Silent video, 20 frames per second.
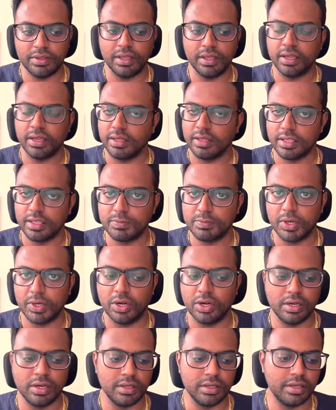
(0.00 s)
in this
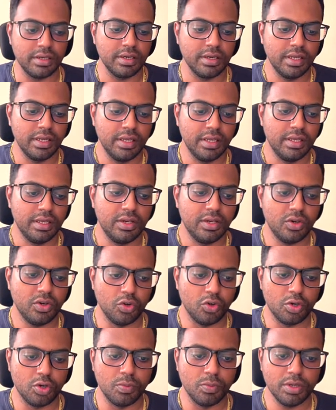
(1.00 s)
particular
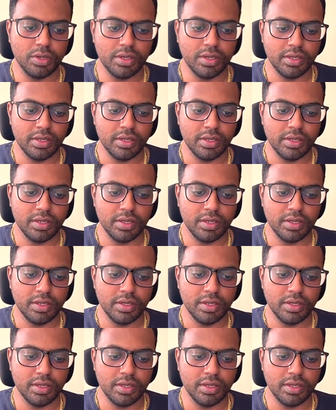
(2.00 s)
notebook.